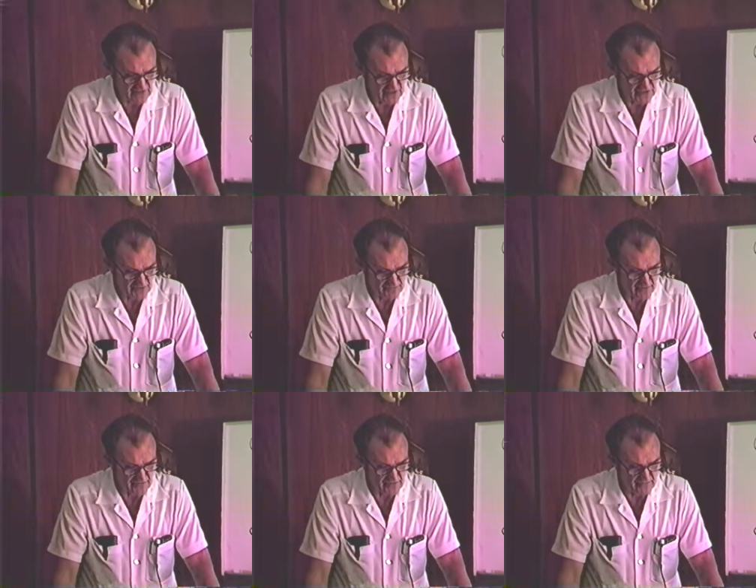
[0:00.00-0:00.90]
and yet
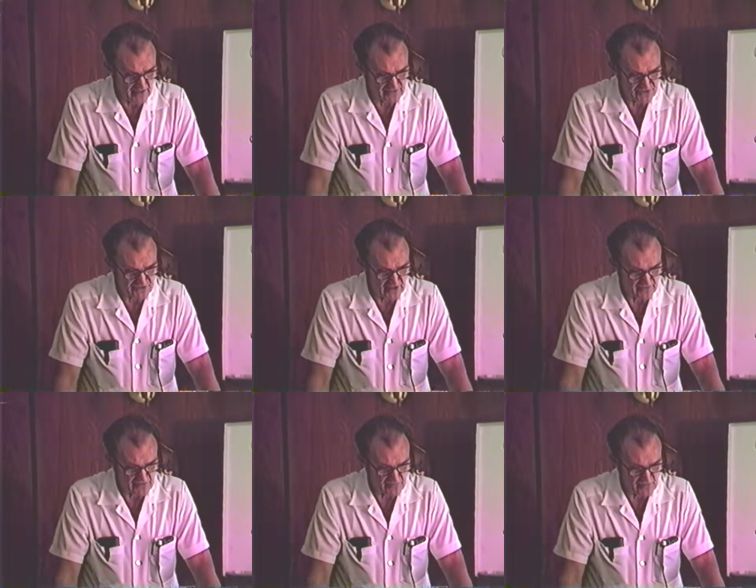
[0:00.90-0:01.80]
poverty marked his life
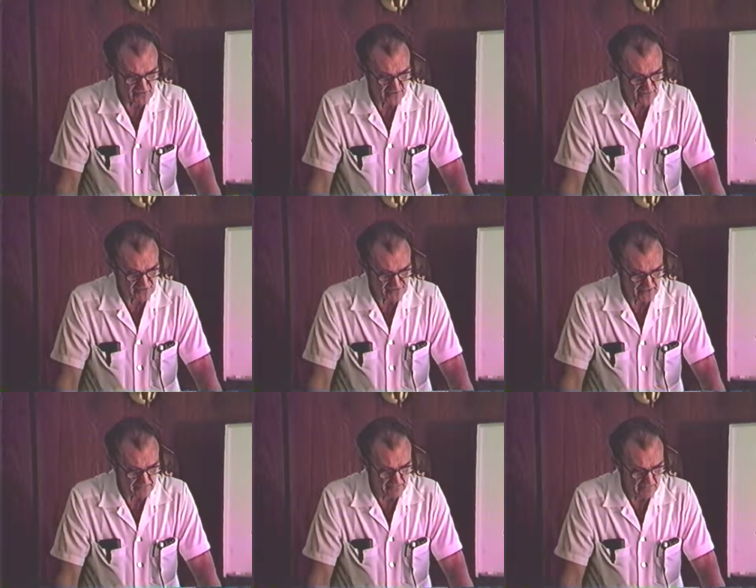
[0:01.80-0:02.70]
experience at every step.